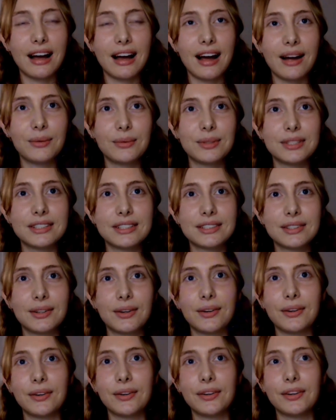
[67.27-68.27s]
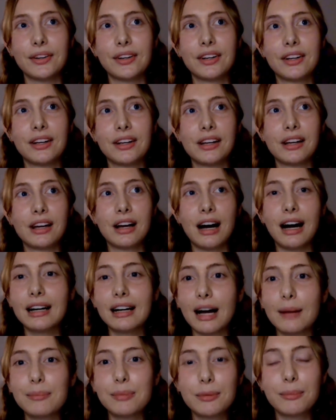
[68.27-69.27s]
I was so hung
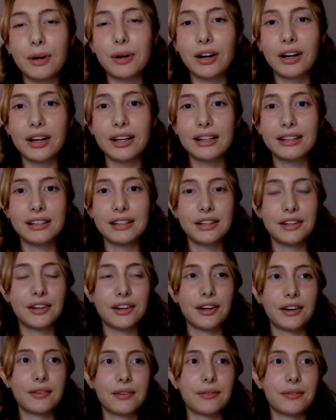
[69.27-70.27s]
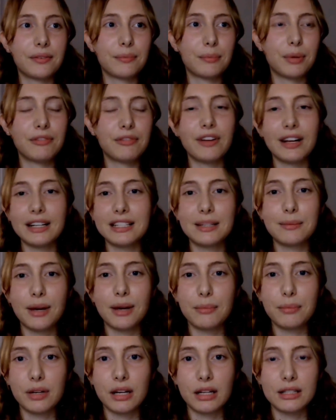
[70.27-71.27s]
up upon, perfecting my
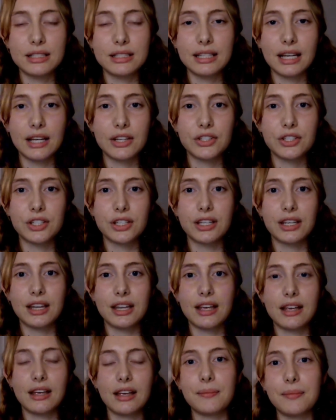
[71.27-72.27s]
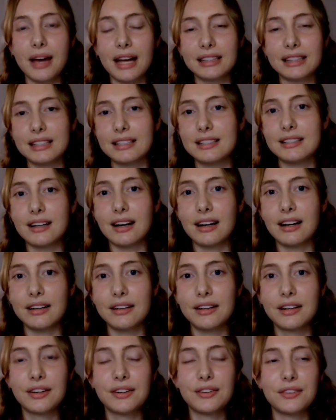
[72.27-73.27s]
pronunciation at the start
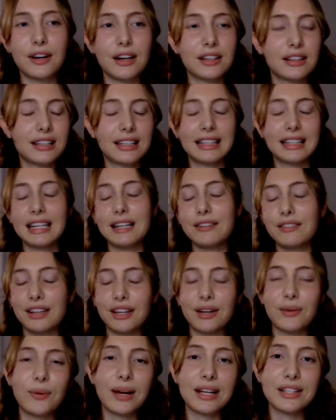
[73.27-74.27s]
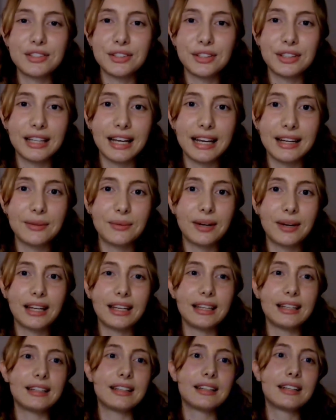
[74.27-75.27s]
rather than leaving it way too late
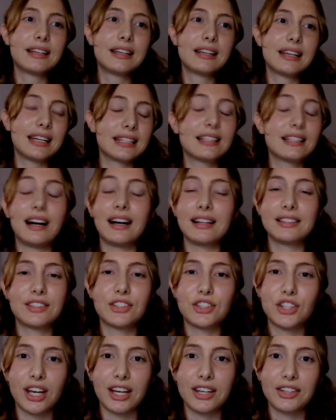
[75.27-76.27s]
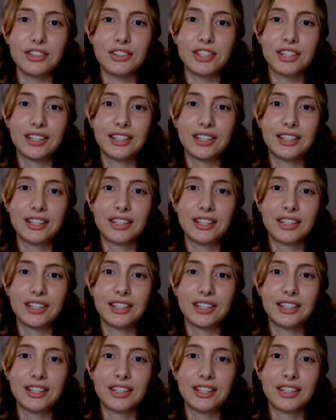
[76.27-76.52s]
when it's hard to change.